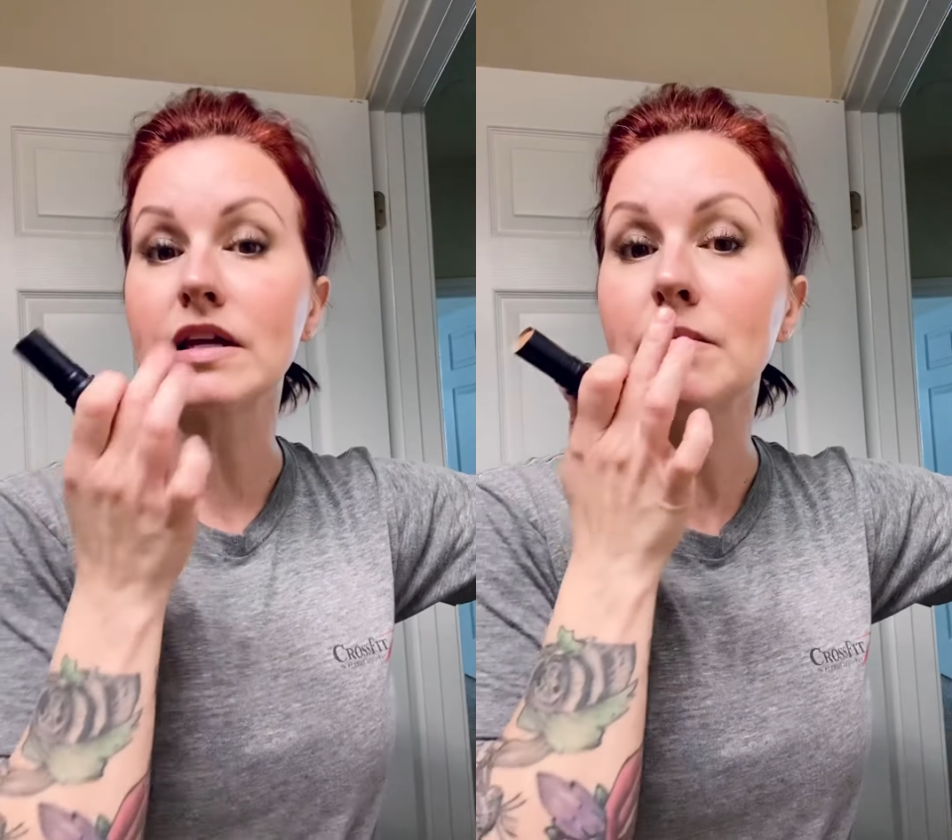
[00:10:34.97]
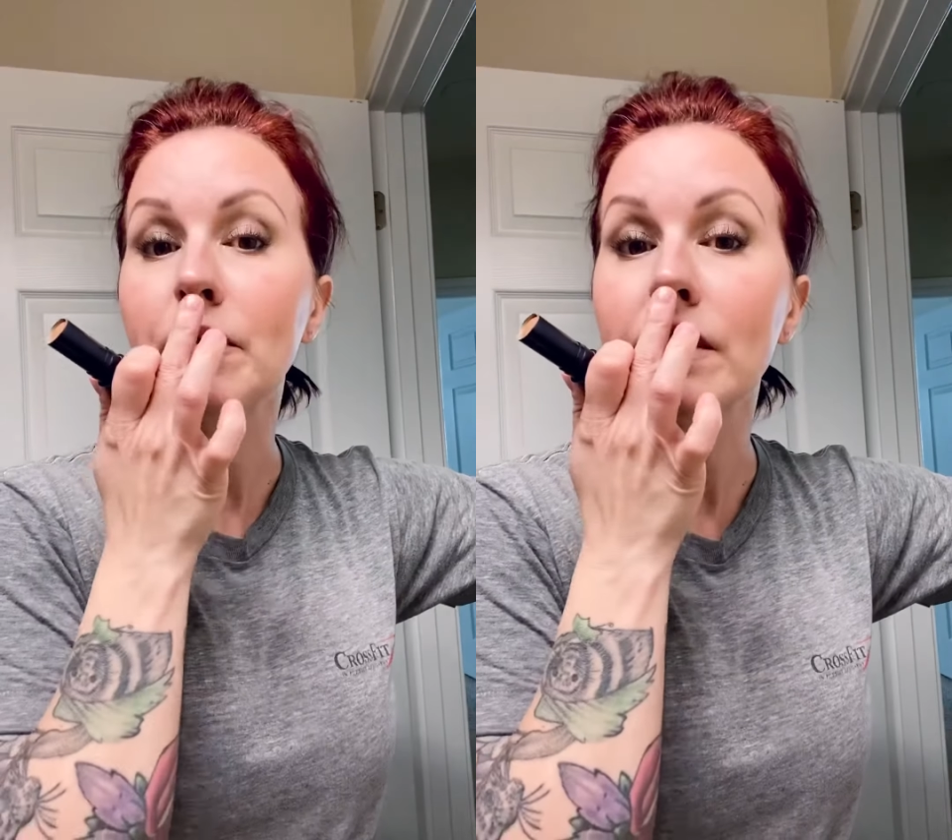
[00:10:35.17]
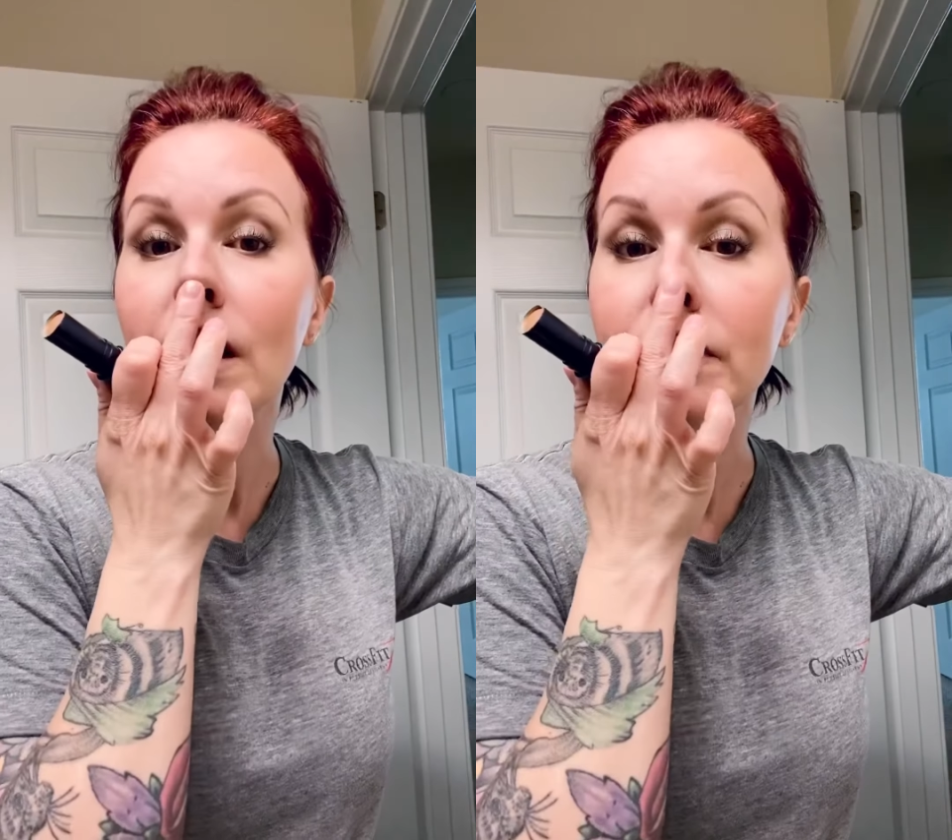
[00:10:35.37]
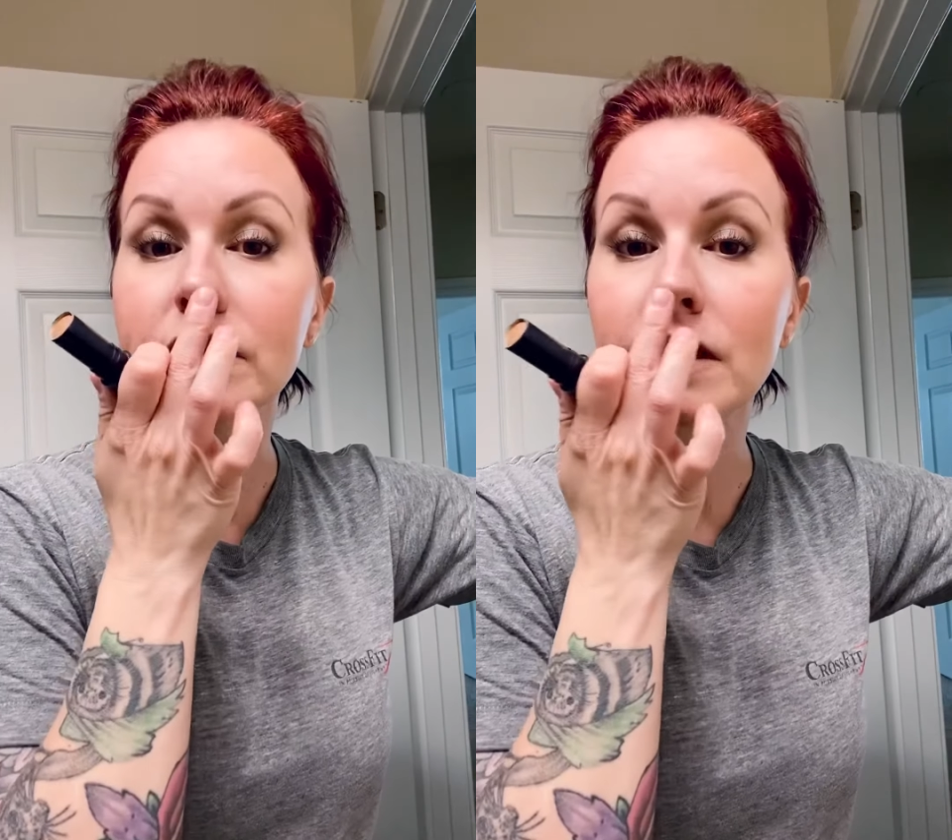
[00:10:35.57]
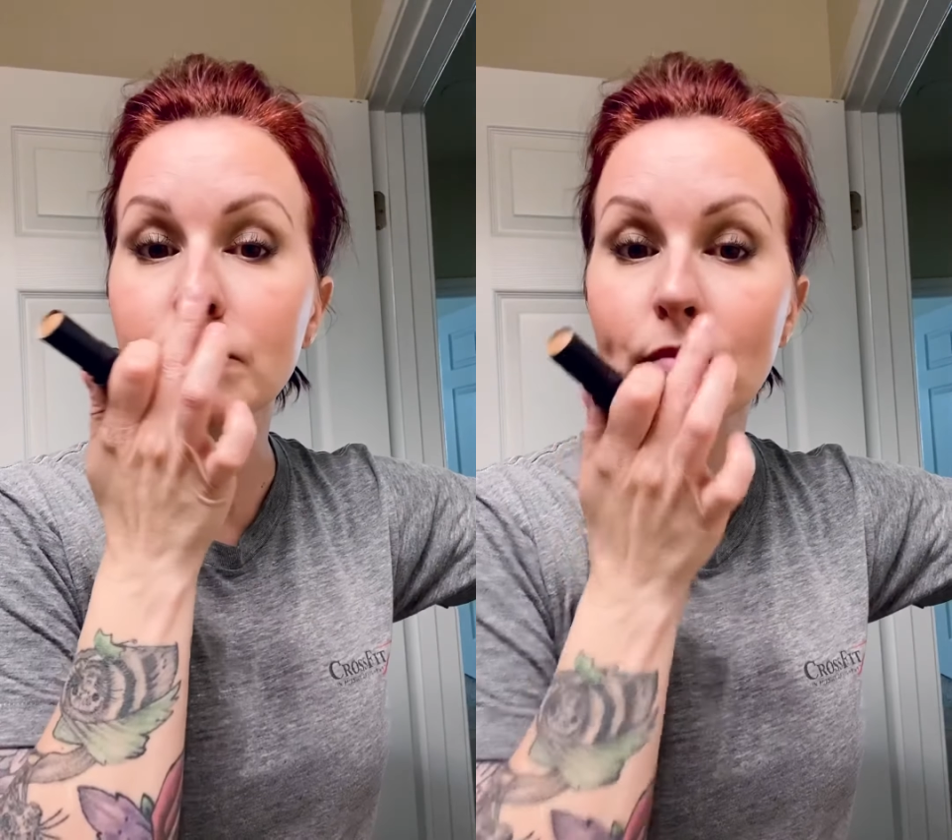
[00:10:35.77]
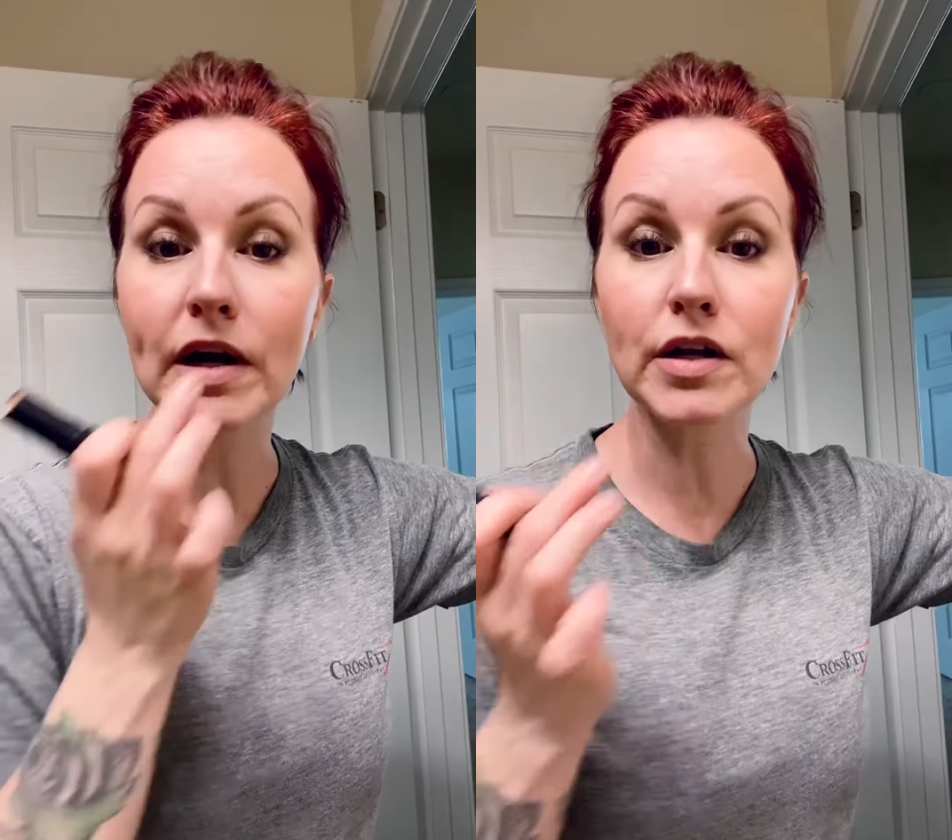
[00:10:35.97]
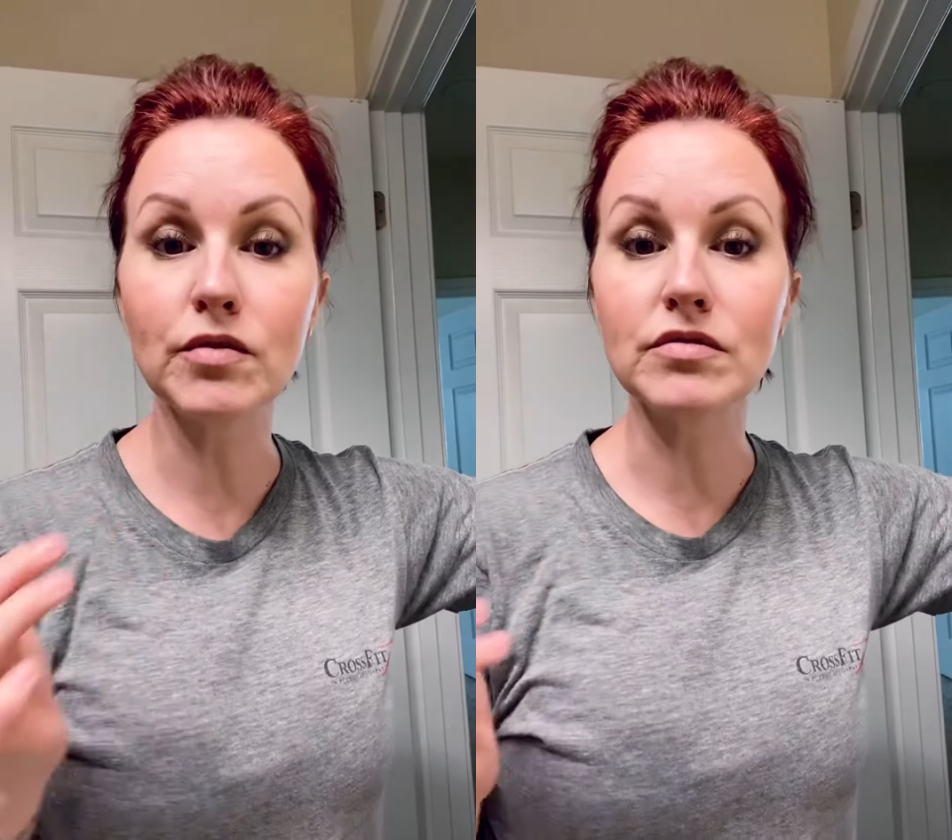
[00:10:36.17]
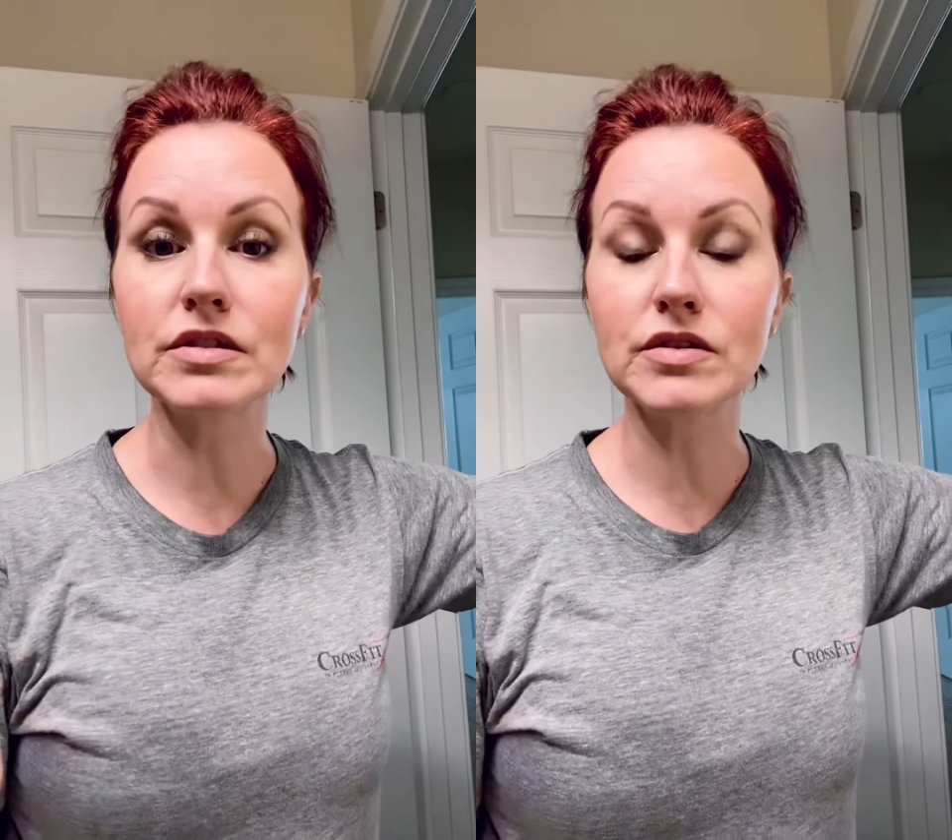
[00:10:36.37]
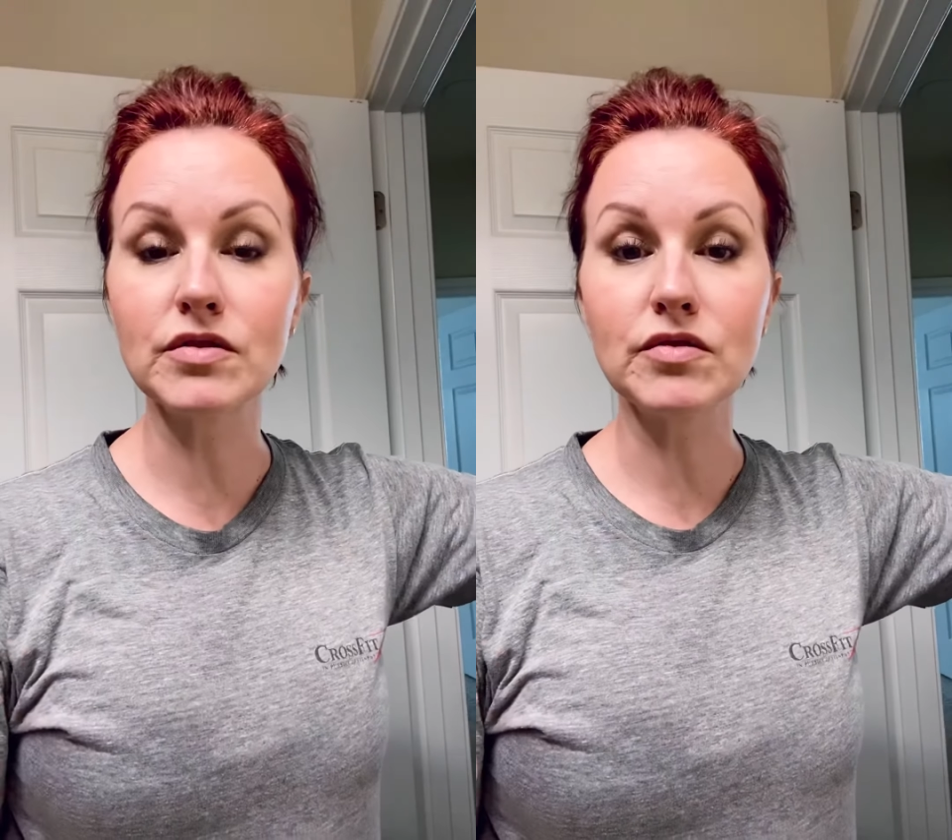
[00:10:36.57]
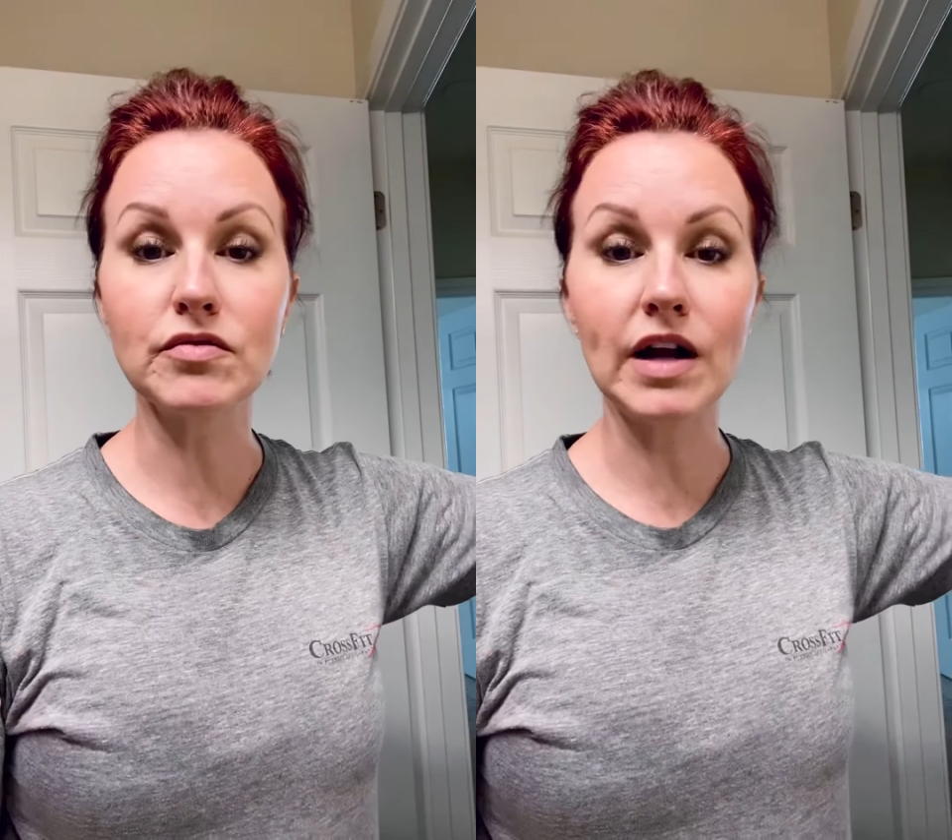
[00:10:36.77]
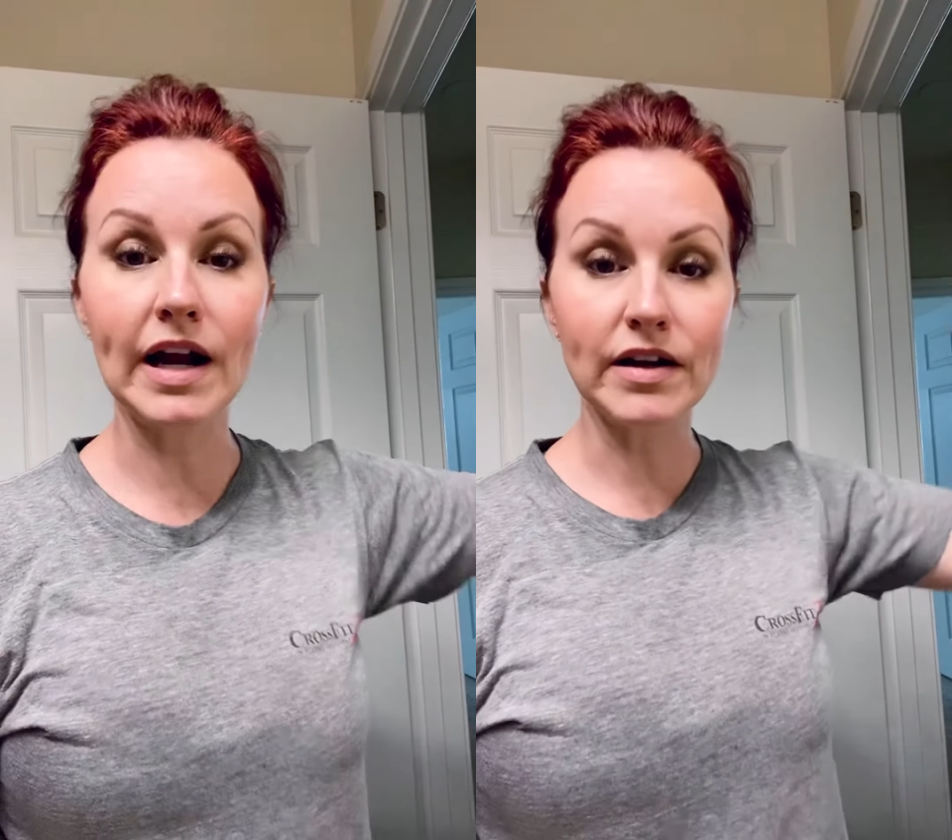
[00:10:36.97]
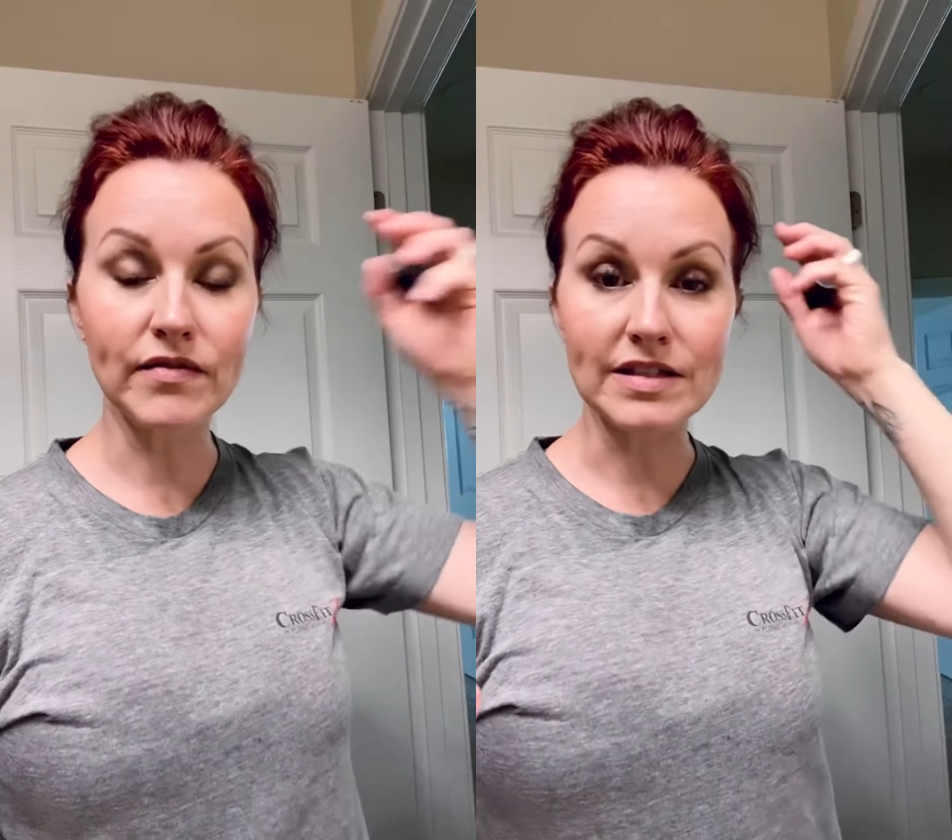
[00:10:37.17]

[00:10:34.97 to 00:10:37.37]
and put it at the tip of my nose to kind of,